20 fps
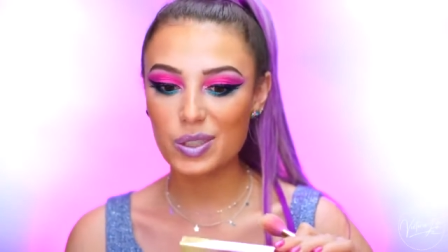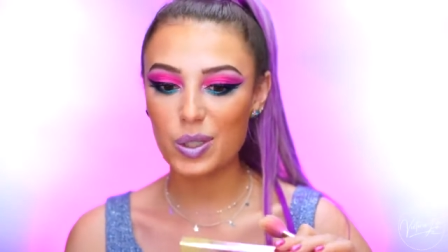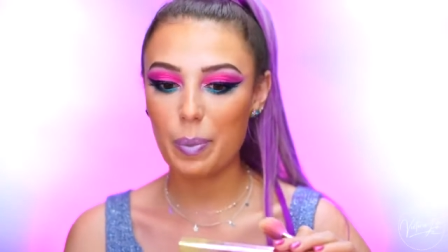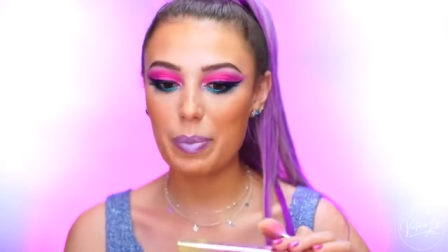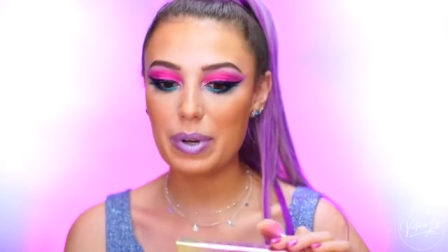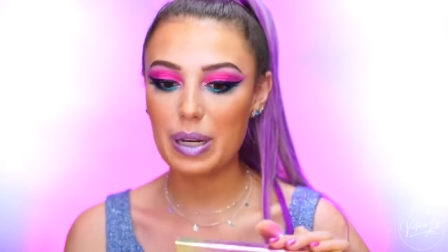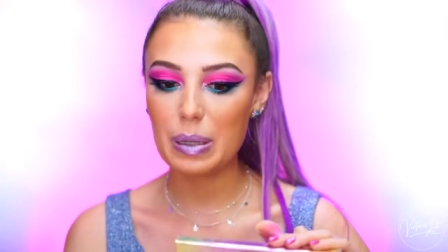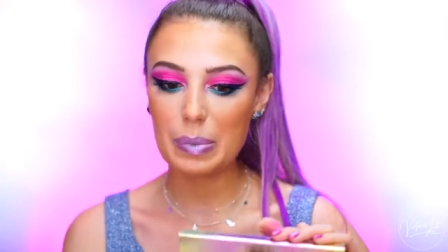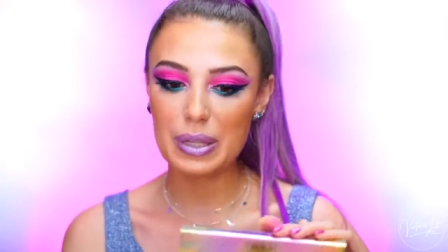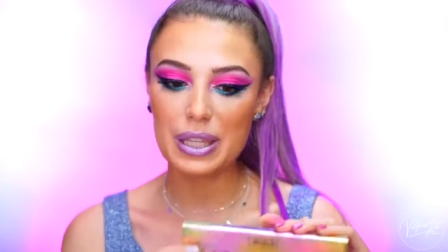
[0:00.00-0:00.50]
so I'm
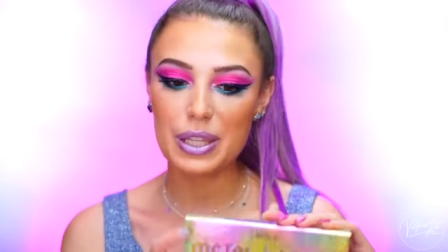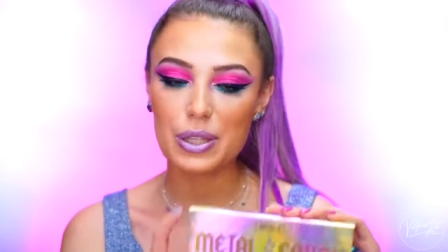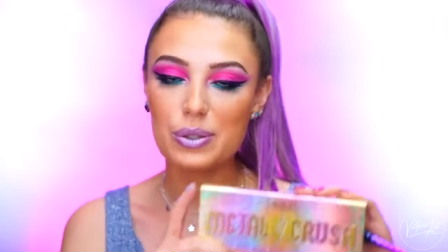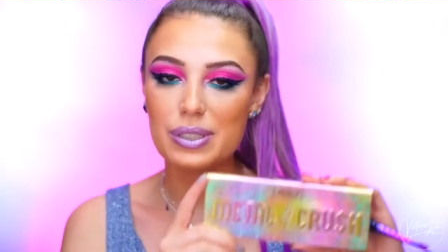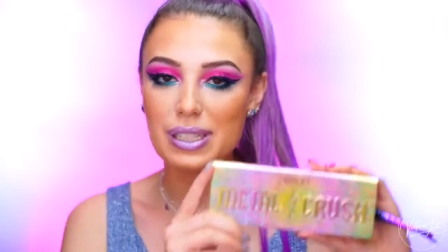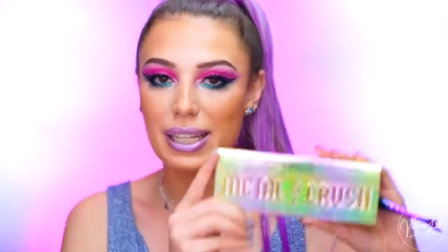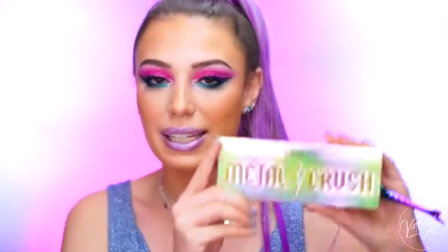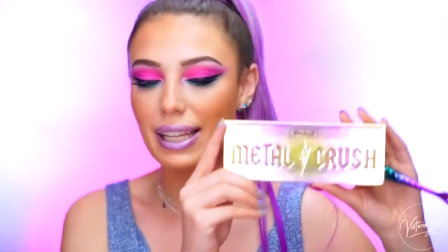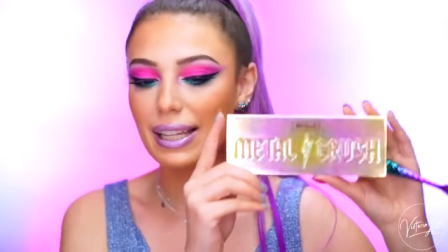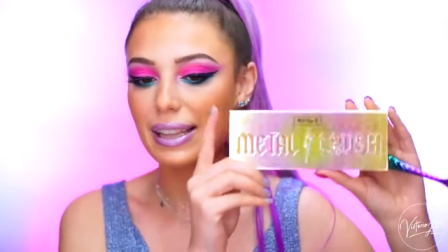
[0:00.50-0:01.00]
gonna be
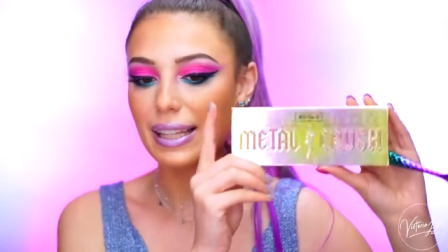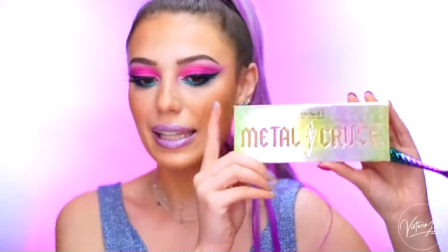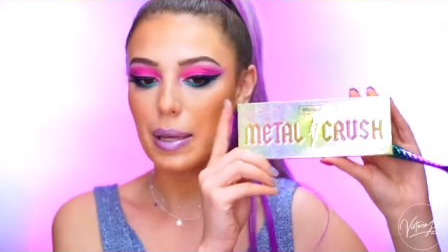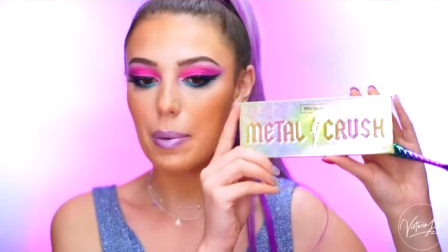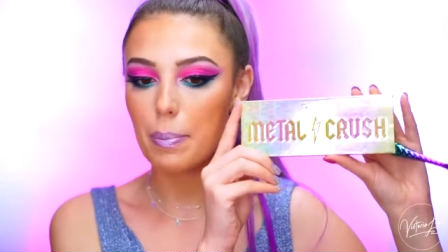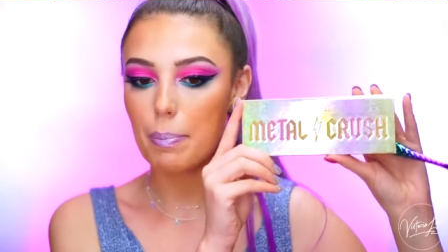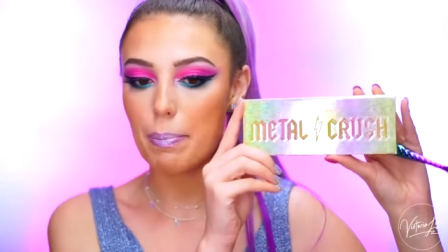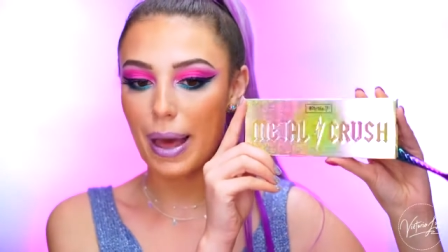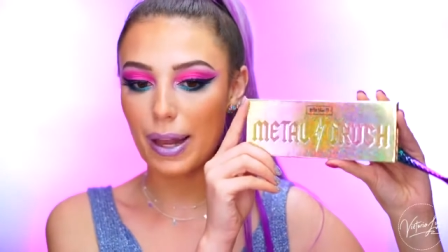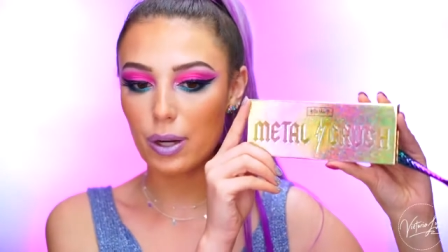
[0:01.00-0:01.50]
using the
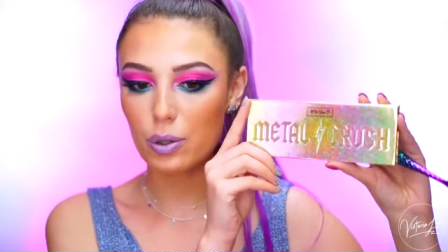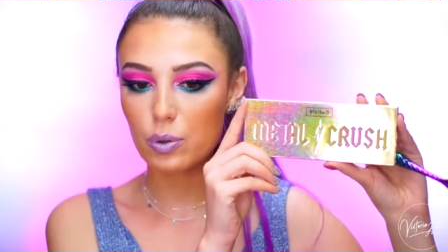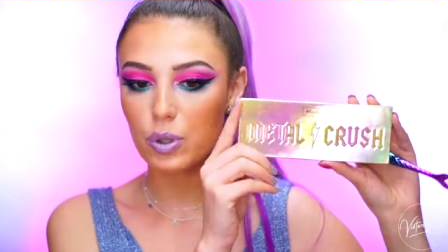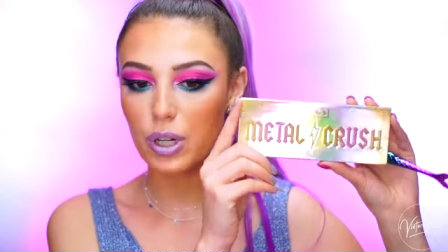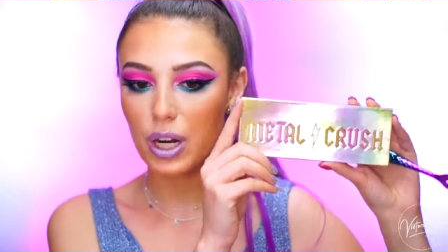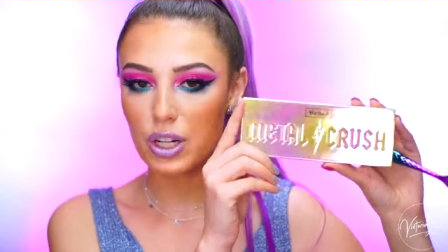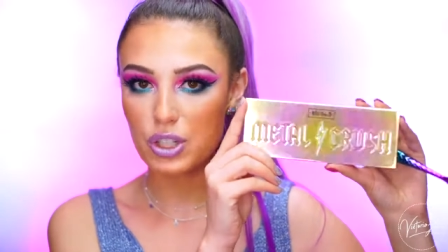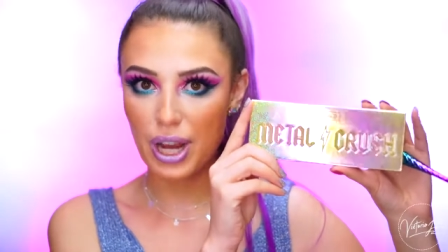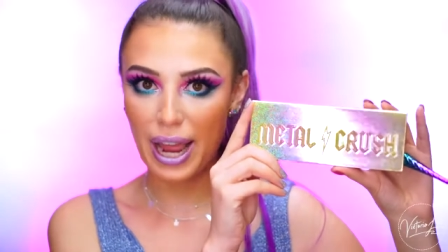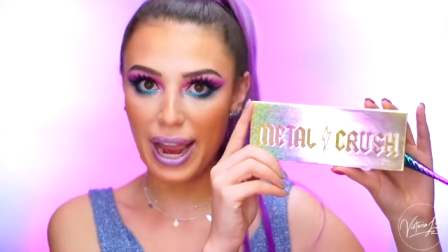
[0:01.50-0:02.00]
Metal
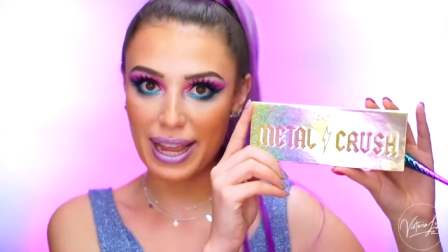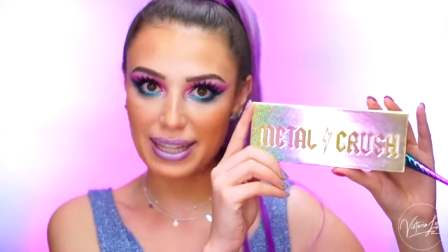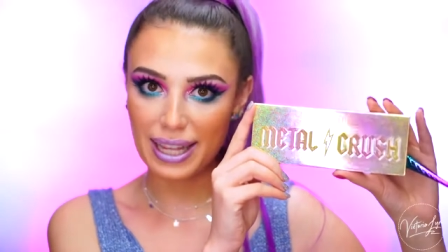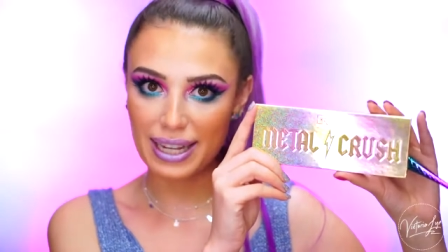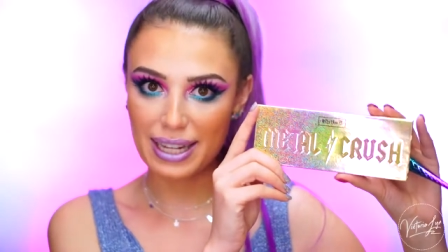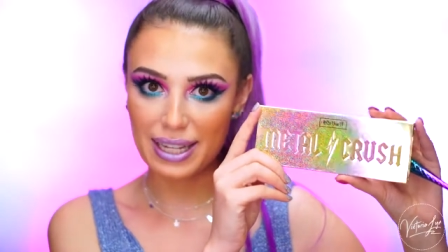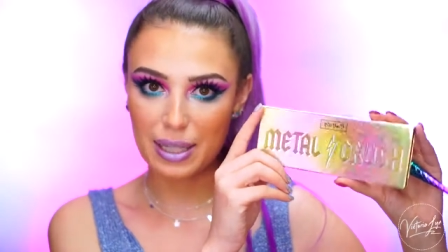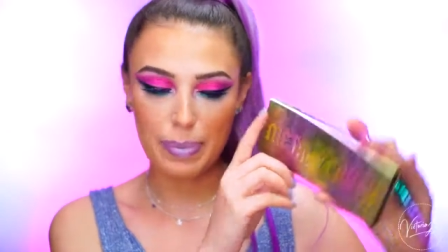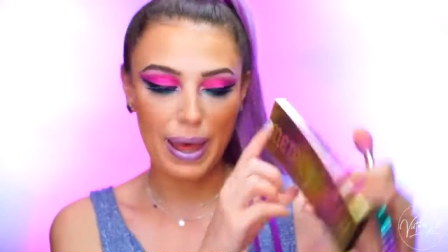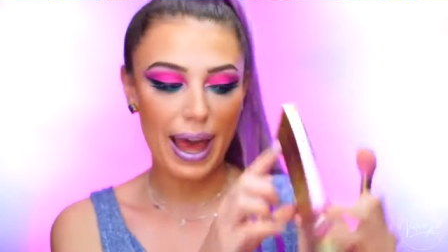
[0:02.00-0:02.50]
Crush
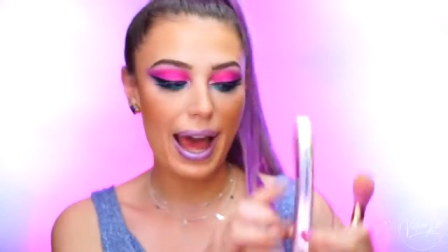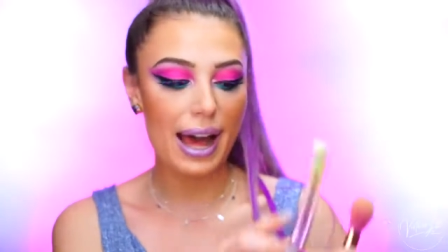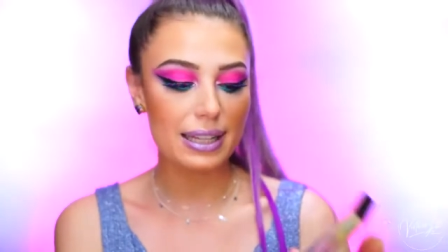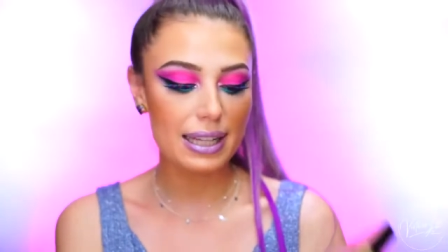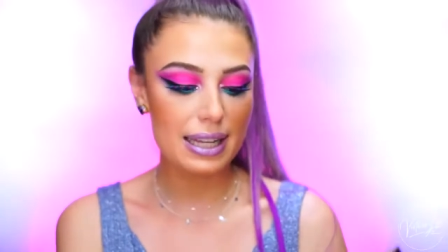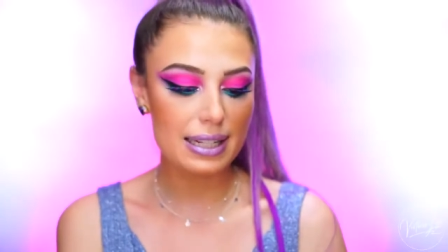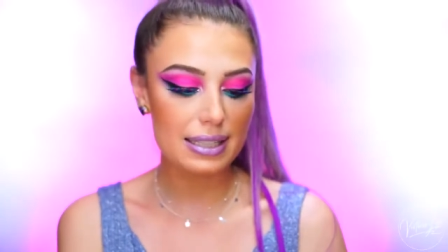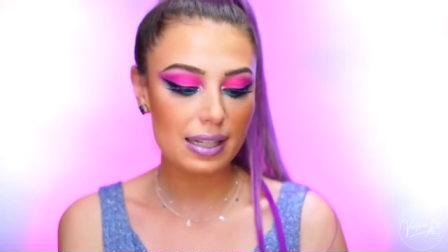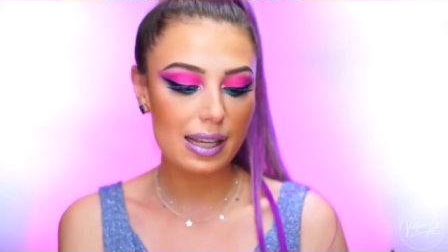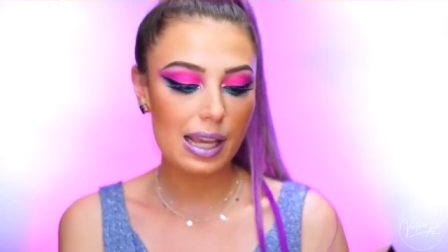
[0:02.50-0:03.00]
Highlighting
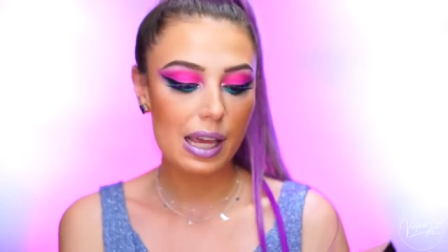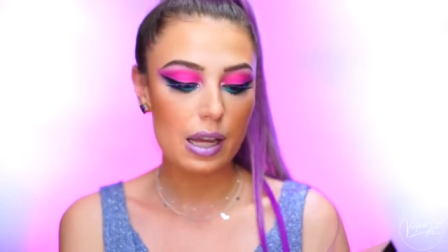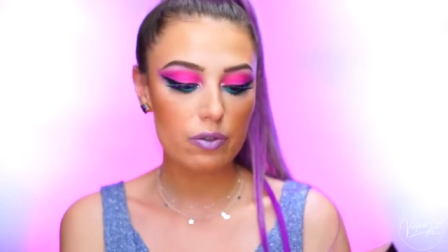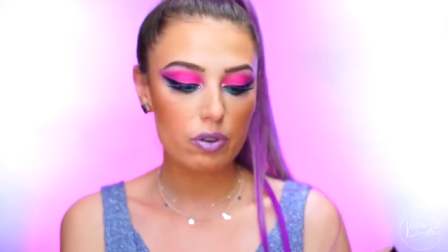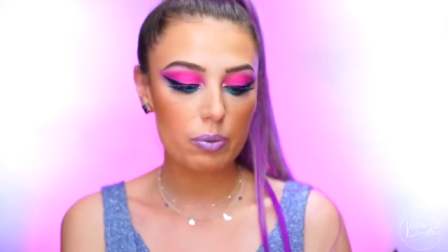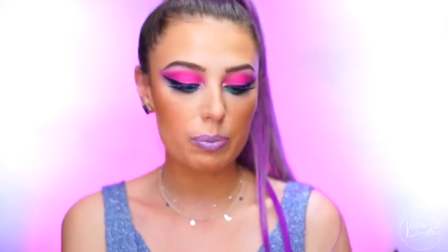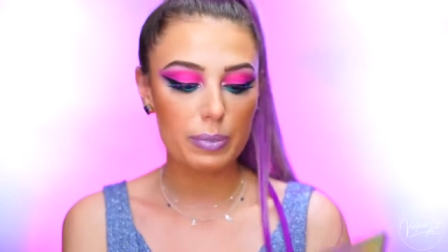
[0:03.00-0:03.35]
Palette from